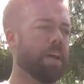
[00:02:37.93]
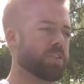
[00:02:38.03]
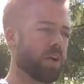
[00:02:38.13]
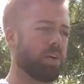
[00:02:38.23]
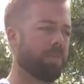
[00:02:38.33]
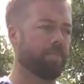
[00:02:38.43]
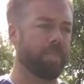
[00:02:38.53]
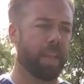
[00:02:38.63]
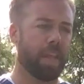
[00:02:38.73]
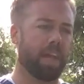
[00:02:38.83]
So
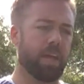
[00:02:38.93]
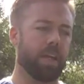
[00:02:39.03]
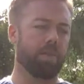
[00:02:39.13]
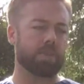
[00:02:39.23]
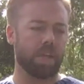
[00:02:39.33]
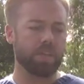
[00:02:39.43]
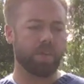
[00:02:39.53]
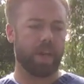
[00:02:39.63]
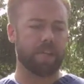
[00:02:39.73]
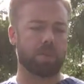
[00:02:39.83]
it was also
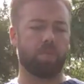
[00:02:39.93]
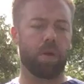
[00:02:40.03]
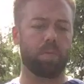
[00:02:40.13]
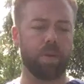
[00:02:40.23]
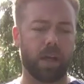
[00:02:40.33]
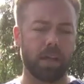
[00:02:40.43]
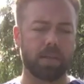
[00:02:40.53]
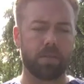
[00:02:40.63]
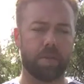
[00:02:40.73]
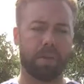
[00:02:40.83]
asked, what will I
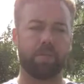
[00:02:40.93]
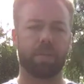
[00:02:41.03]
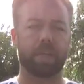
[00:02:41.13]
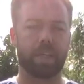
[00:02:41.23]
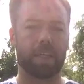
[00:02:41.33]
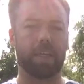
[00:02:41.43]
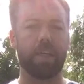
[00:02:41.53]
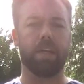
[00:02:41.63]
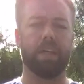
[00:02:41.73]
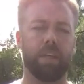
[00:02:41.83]
do differently
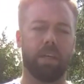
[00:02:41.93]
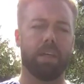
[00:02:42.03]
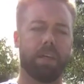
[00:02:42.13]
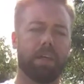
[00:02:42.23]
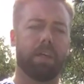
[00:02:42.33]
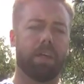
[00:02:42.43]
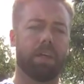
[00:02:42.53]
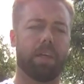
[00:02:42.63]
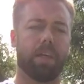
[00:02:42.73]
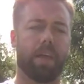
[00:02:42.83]

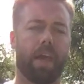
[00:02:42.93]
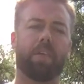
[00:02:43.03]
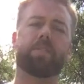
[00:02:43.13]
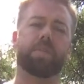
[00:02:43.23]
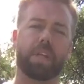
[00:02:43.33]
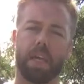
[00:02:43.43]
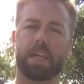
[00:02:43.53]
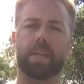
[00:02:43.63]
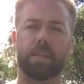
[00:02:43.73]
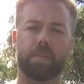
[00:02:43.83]
after
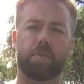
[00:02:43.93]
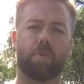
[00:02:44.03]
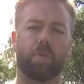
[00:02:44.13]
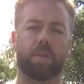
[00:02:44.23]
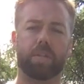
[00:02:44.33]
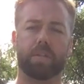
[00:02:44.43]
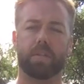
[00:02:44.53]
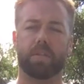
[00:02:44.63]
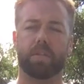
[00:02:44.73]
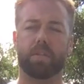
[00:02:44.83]
taking this course,
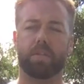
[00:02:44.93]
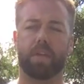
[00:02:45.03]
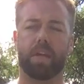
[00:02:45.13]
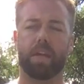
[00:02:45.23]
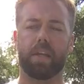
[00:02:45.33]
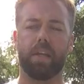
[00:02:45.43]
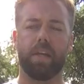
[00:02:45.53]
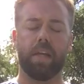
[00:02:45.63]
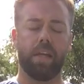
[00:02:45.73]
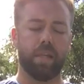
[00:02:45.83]
okay.
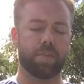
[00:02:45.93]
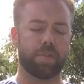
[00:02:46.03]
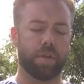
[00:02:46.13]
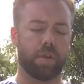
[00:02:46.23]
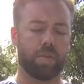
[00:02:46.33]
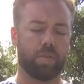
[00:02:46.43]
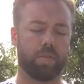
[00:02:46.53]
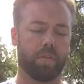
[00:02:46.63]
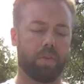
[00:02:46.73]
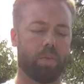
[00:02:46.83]
And
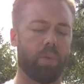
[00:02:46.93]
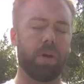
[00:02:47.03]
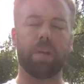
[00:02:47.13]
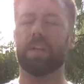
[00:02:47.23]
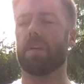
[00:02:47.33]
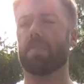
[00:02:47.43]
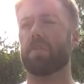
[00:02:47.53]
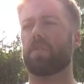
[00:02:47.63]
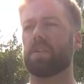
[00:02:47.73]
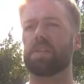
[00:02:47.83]
so one of the
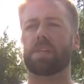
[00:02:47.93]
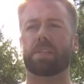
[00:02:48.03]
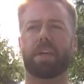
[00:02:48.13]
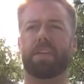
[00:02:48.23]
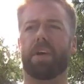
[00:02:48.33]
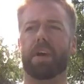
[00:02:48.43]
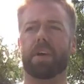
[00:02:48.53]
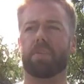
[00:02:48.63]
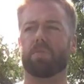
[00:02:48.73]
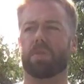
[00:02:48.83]
first things I thought
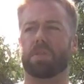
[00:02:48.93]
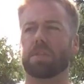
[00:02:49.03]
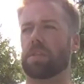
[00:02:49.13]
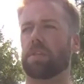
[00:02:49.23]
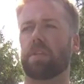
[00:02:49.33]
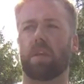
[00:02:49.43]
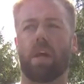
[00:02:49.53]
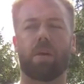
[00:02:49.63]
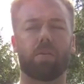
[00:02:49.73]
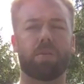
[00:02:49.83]
of was
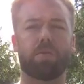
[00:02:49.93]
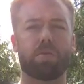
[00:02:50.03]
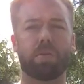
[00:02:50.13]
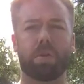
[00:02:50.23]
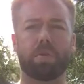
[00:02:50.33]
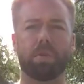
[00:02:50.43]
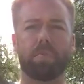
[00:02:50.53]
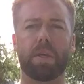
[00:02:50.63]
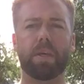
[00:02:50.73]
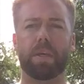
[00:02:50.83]
how to use social
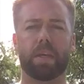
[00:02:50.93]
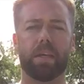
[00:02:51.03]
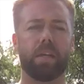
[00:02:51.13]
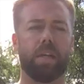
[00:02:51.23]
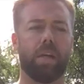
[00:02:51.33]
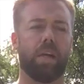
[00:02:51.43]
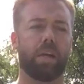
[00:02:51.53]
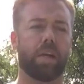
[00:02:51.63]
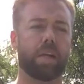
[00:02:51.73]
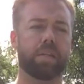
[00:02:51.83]
media,
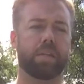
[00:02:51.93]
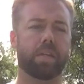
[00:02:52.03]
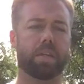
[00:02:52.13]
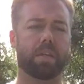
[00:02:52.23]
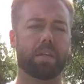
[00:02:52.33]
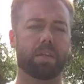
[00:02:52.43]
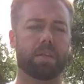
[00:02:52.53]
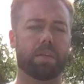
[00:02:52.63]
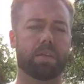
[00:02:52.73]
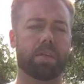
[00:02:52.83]
right,
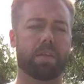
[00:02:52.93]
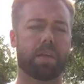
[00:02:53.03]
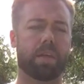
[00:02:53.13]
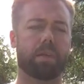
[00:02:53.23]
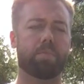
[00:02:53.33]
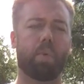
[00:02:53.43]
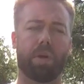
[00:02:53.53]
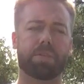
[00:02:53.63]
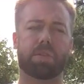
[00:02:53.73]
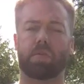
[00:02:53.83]
to get
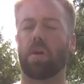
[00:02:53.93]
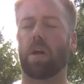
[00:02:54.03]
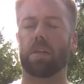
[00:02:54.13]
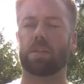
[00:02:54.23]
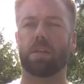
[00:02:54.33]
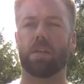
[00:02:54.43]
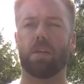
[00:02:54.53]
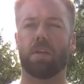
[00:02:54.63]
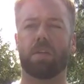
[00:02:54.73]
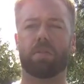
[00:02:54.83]
points across,
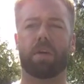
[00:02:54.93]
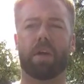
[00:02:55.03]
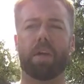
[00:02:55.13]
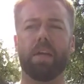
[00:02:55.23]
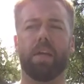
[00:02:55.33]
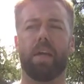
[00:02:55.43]
okay.